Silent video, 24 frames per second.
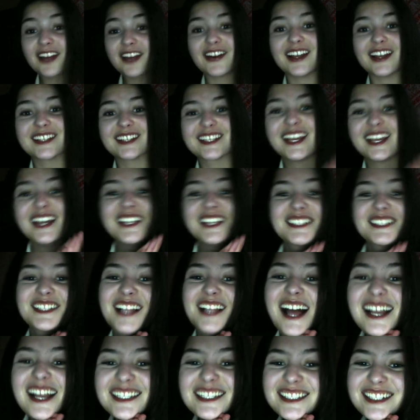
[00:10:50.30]
anyways, so
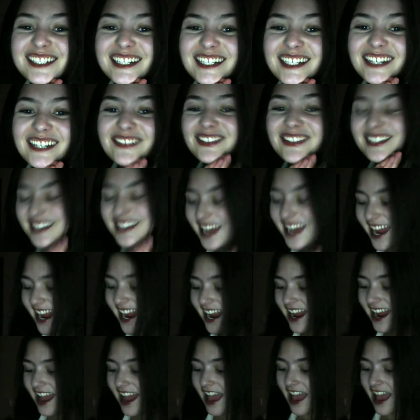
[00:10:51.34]
the last story of the
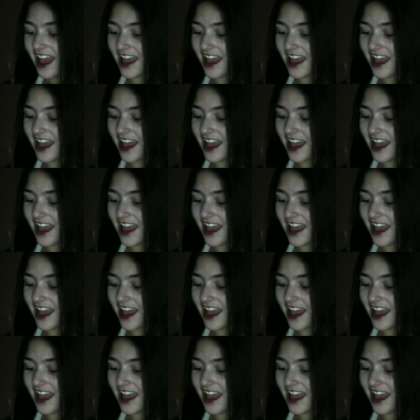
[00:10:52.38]
day